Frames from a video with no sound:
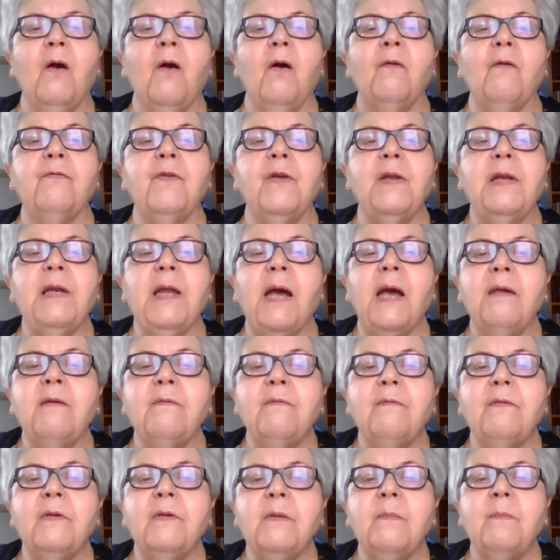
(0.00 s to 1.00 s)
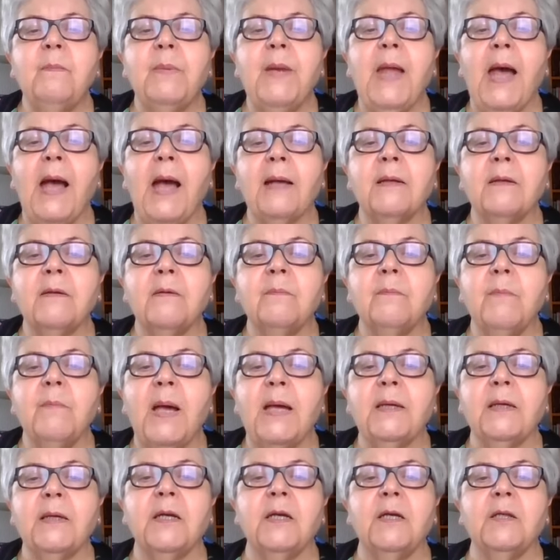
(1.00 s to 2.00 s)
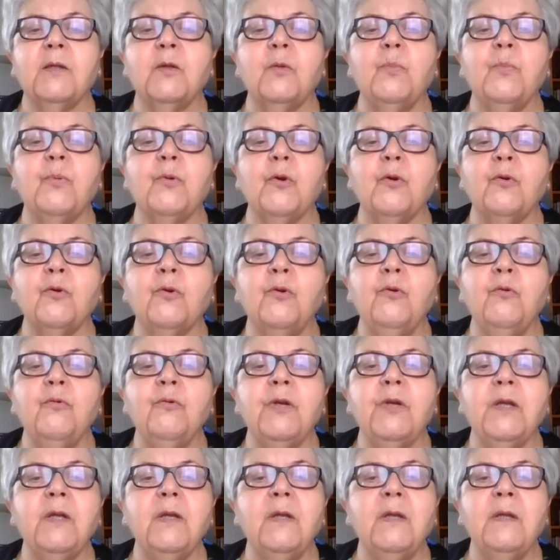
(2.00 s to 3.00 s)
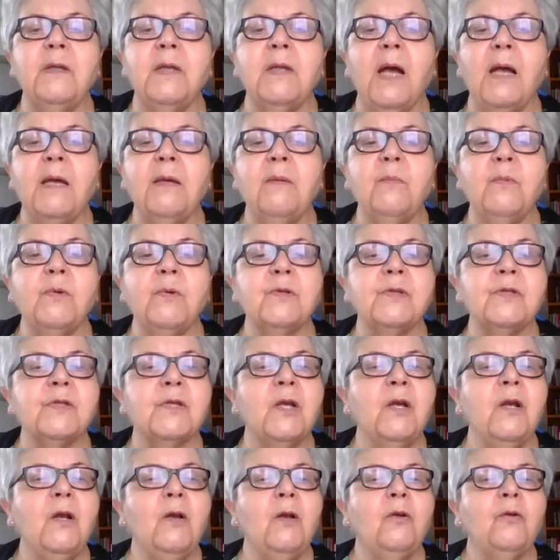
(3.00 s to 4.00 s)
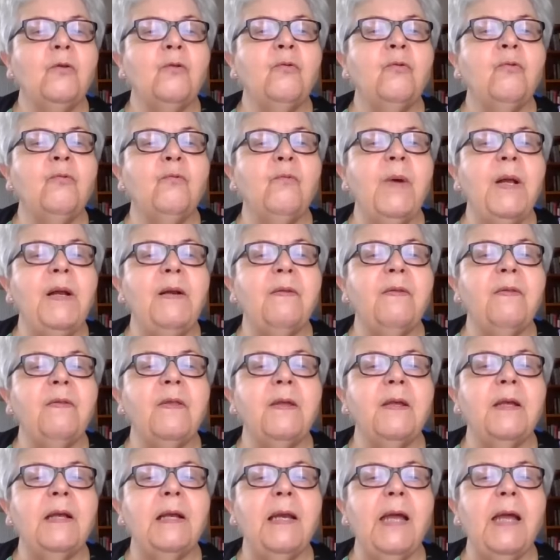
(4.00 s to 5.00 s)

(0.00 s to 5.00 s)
of a lively black market procuring daemons to wealthy